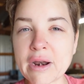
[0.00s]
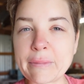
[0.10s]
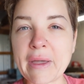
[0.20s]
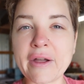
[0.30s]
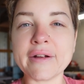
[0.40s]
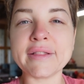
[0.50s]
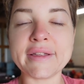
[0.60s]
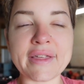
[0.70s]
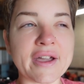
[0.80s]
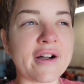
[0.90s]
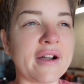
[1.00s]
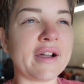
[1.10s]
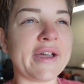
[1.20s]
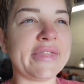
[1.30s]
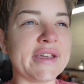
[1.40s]
but apparently they are,
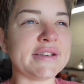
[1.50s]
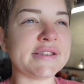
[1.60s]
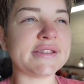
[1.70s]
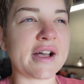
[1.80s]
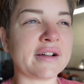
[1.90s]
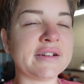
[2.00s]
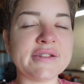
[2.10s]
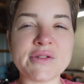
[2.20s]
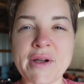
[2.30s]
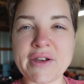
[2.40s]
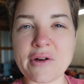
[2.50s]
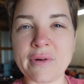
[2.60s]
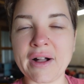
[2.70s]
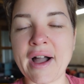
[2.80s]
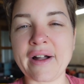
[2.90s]
and they suck. So I know
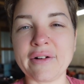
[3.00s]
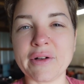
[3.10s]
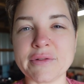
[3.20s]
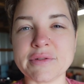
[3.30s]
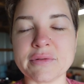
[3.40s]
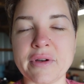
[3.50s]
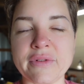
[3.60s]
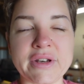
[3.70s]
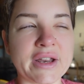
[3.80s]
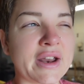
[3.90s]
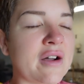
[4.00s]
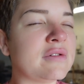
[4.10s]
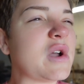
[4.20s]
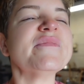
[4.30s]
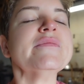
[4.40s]
what Kyle goes through every day now.
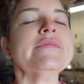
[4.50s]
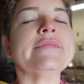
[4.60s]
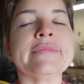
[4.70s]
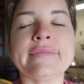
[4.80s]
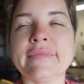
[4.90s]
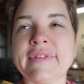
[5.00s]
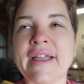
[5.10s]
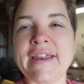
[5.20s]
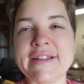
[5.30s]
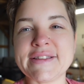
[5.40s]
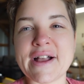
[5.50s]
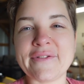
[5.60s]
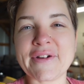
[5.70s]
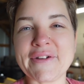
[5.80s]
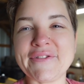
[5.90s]
Mm and it's
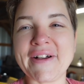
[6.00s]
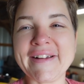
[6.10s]
not very fun.